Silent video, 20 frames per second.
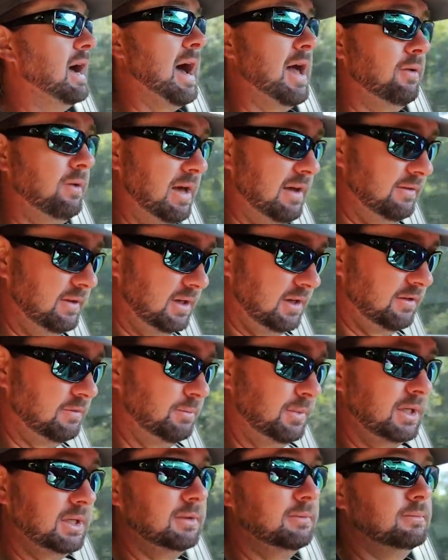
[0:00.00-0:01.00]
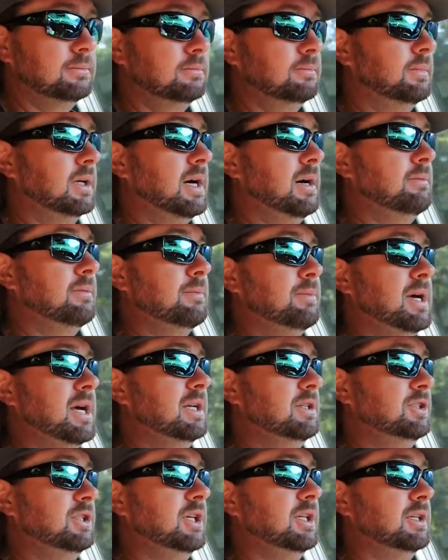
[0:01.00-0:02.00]
I don't have any of them yet, but I'm
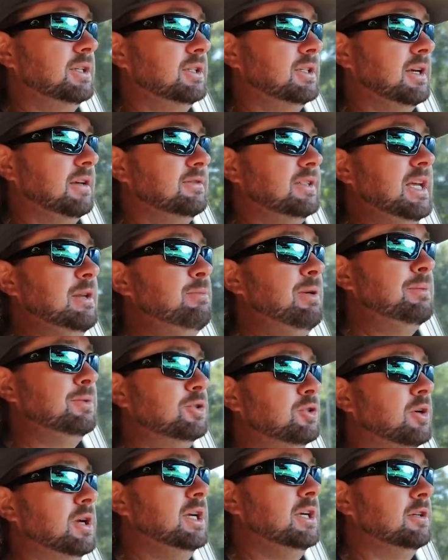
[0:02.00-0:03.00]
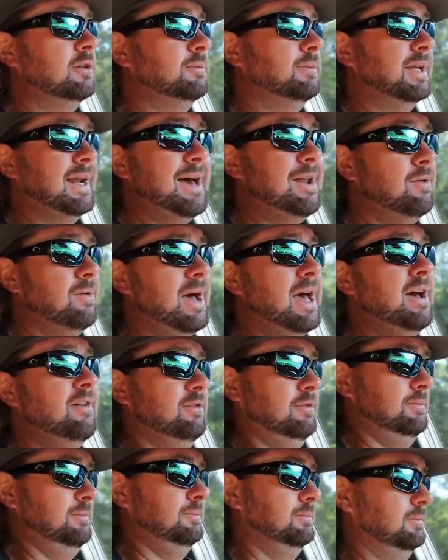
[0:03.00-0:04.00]
kind of jealous because I've seen people drinking them, and I don't have
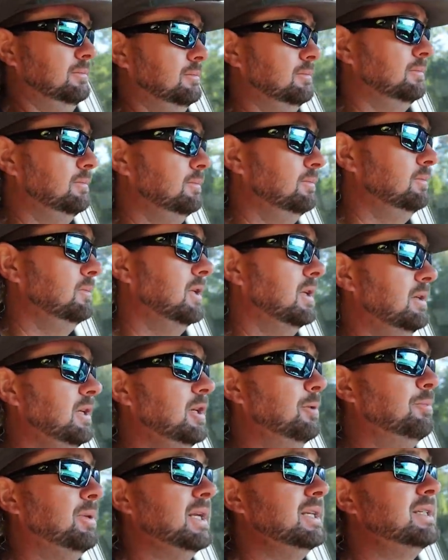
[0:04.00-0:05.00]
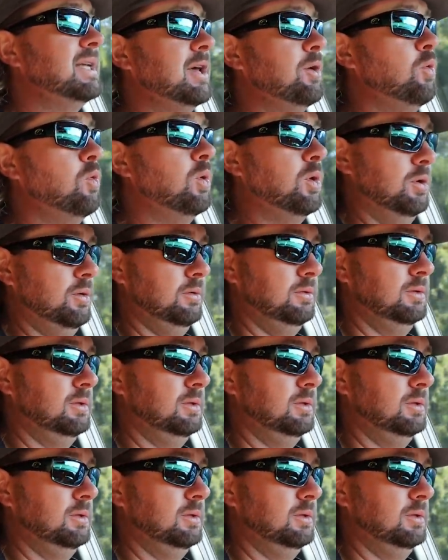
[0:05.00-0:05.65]
them. We need to place that order.